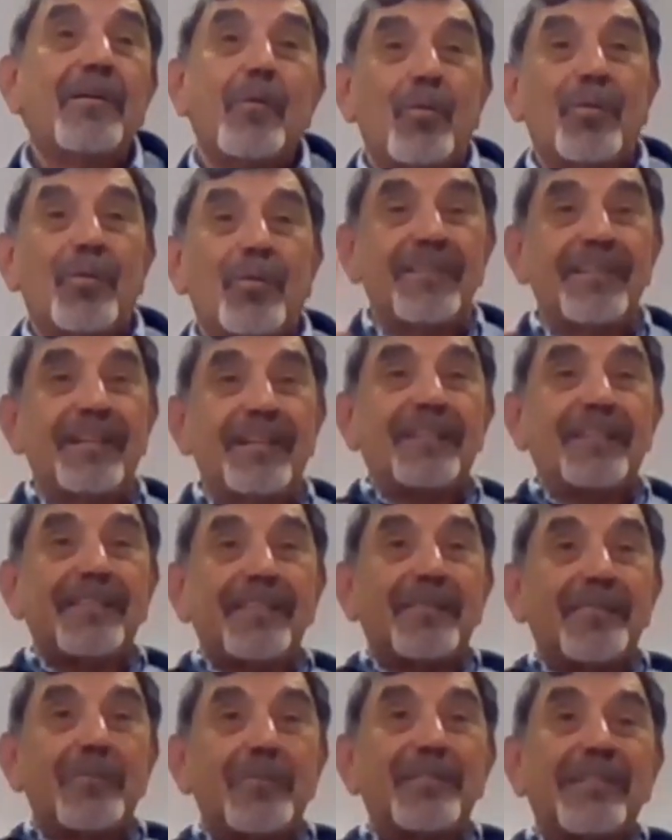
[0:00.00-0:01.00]

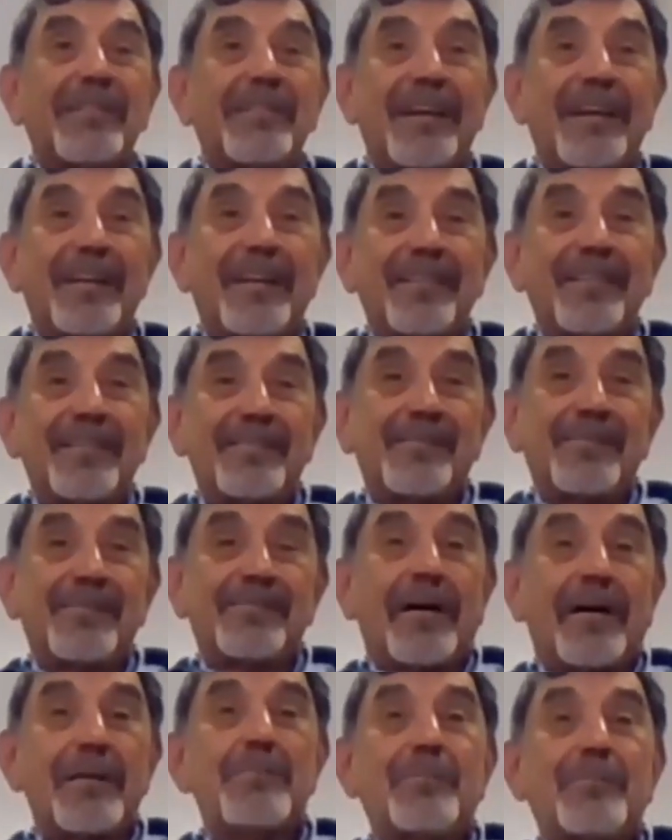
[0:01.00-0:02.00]
Within a
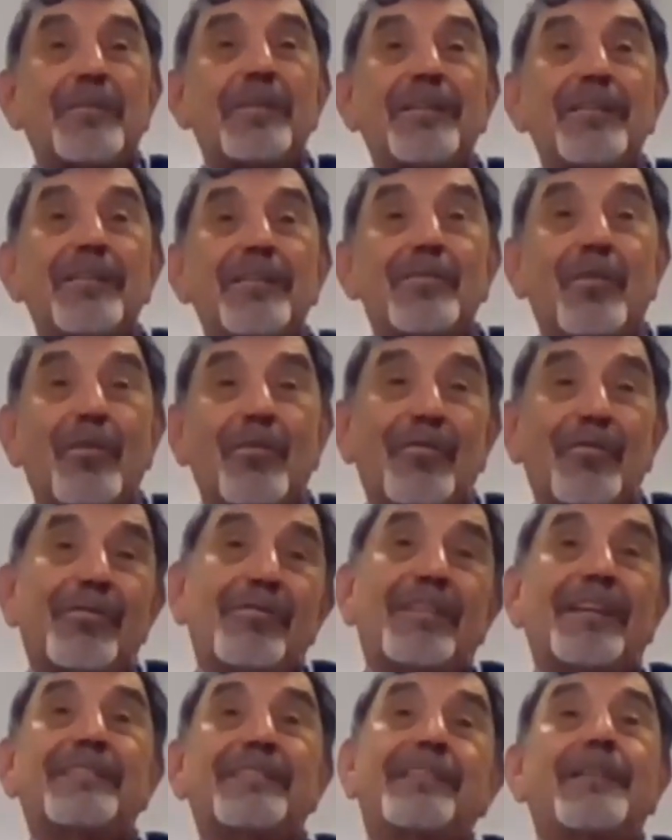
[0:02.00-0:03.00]
time period of,
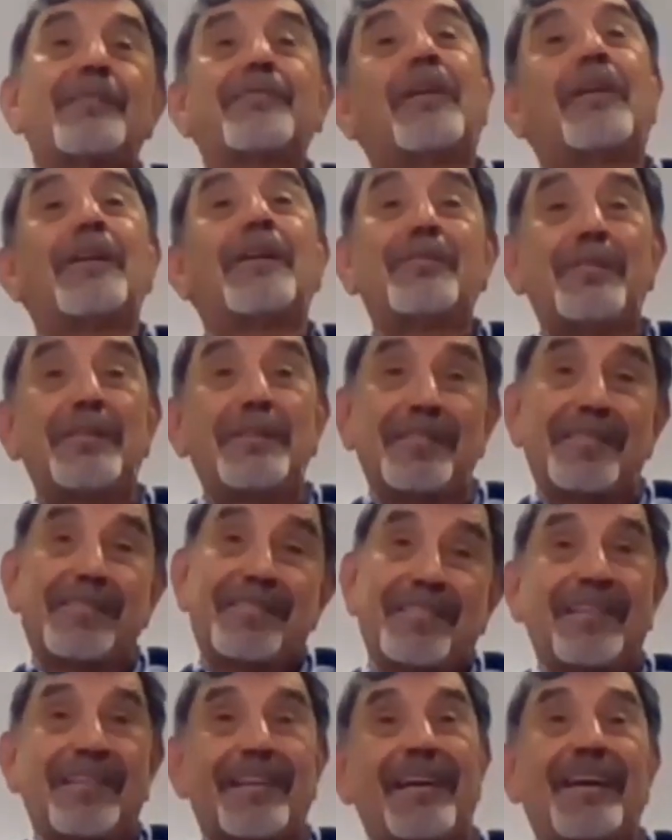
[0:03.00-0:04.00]
let's say, 5
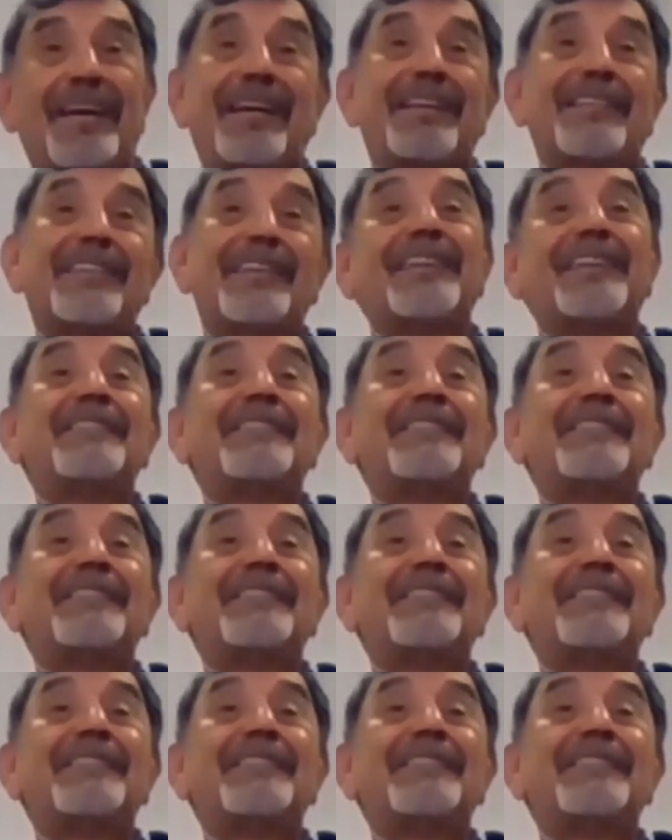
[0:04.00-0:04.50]
years, an